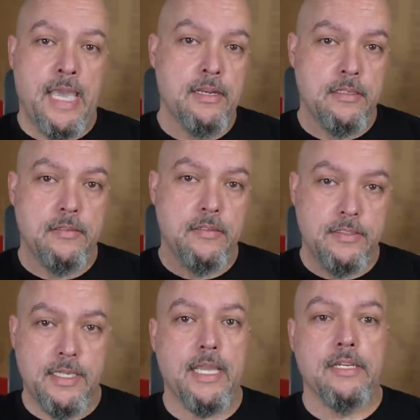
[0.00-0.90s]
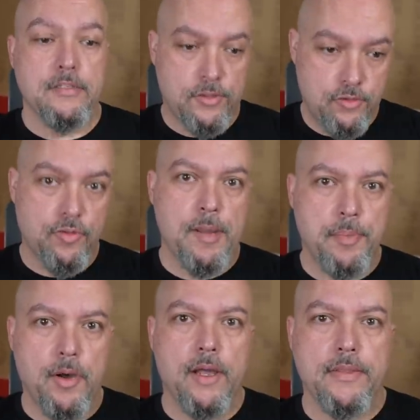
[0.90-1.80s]
that second grip
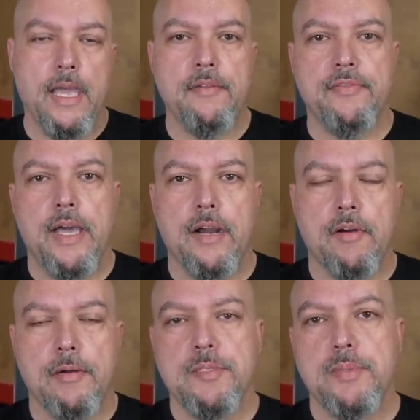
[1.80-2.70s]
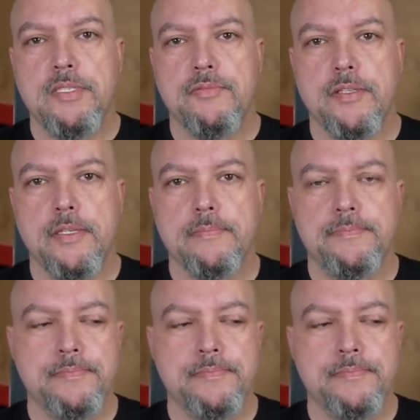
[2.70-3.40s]
on that firearm specifically.